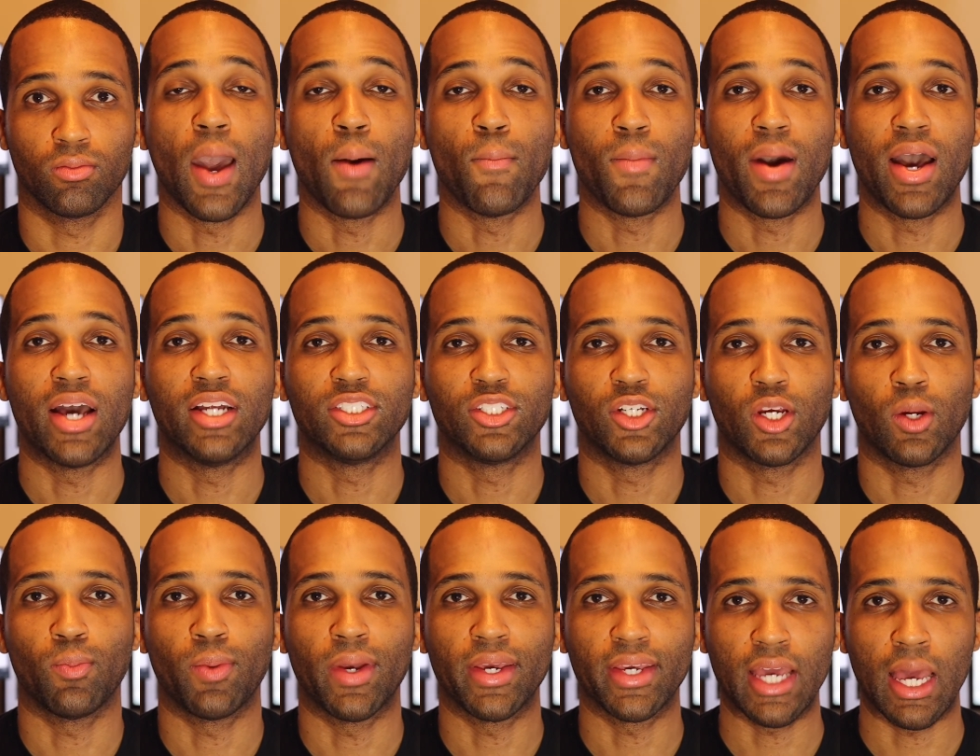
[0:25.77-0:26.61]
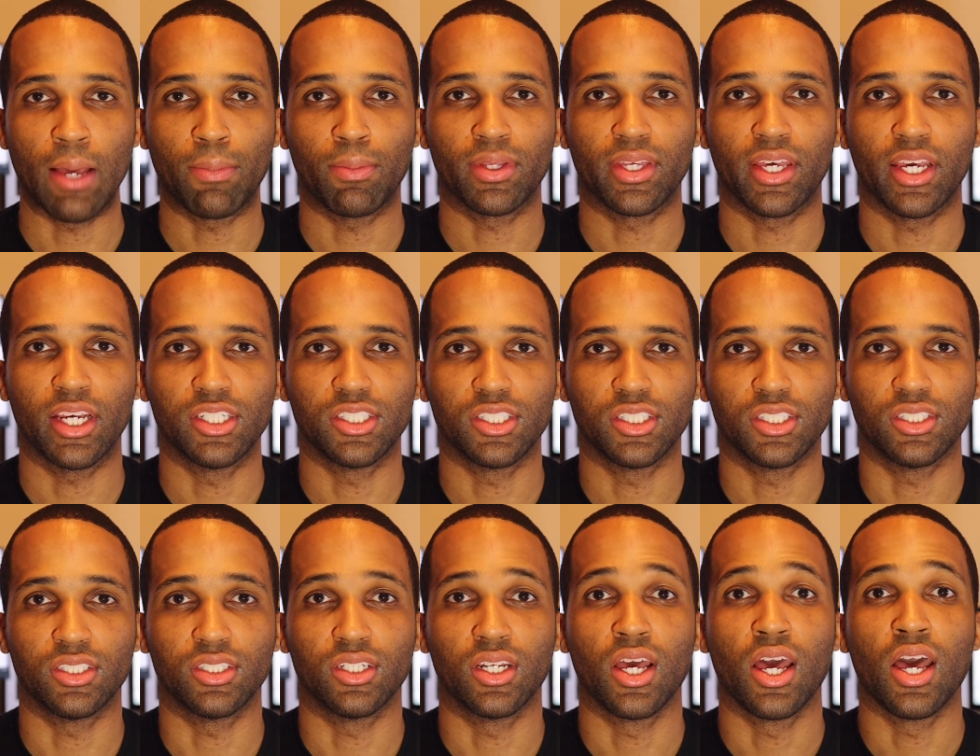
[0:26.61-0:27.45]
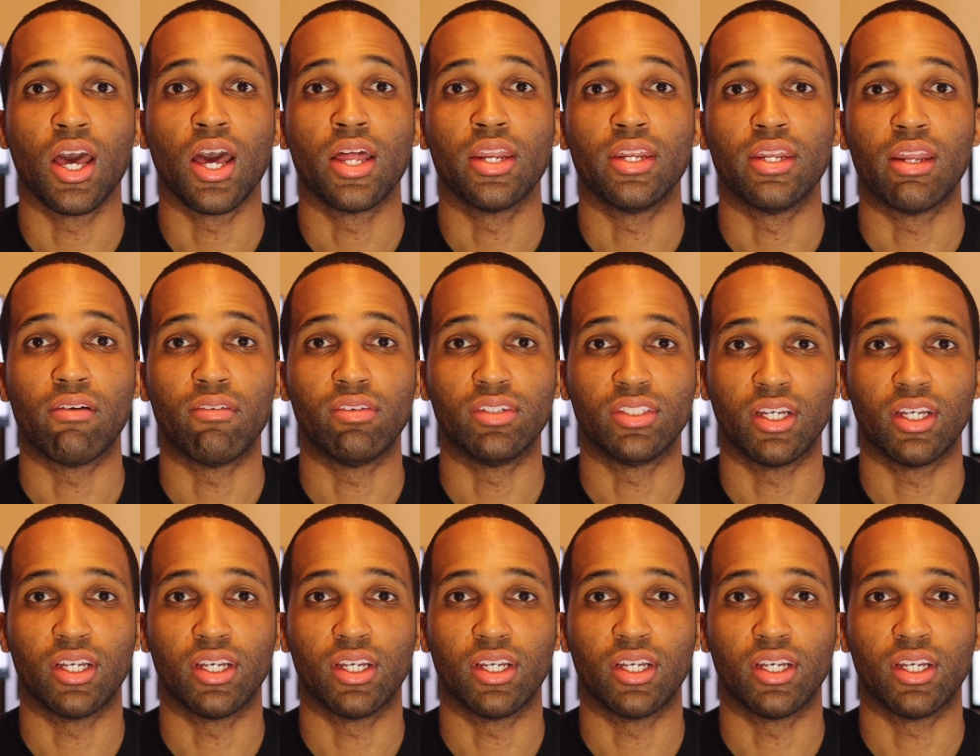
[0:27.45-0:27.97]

Imagine your bank application never